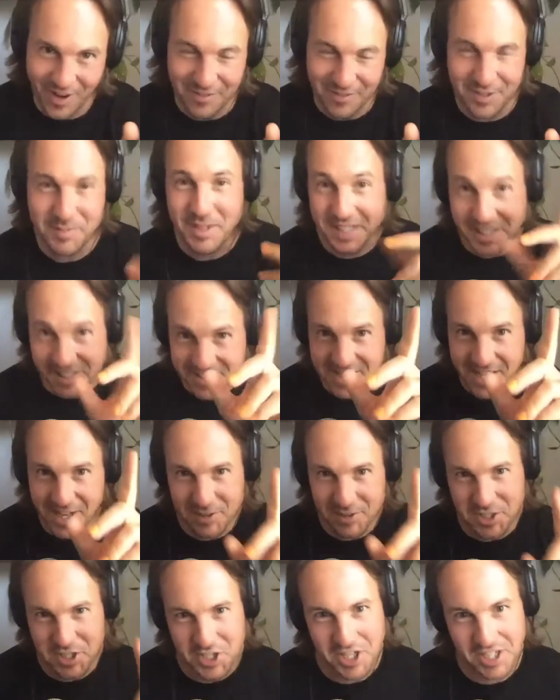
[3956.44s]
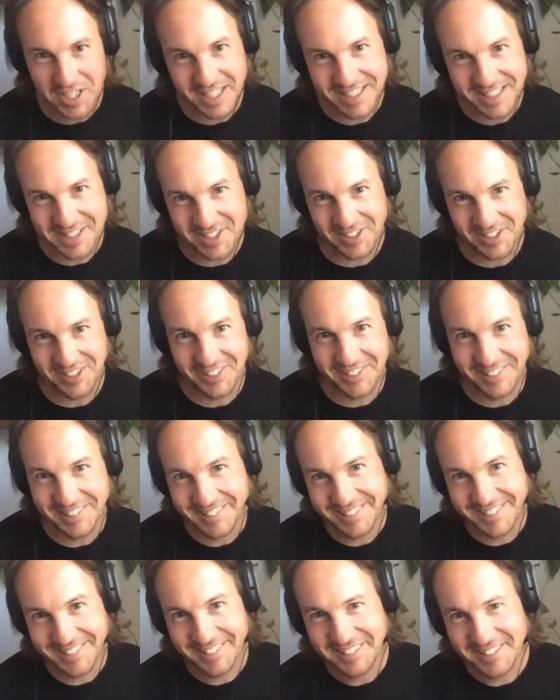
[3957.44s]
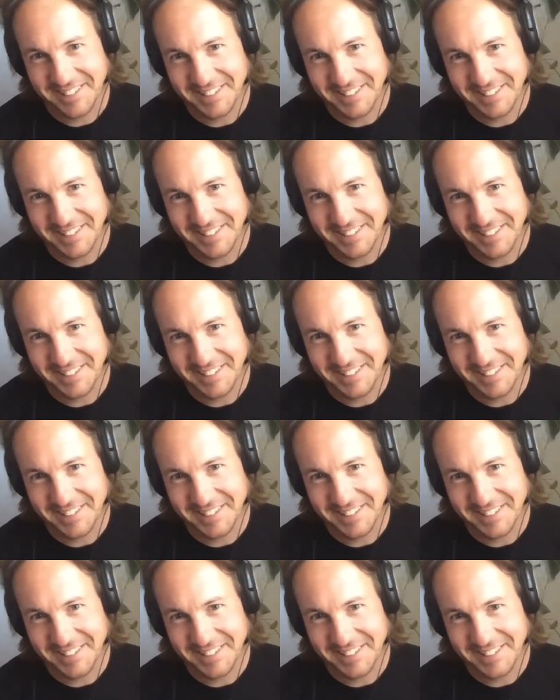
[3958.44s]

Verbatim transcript: not gravity, but it does start with G. So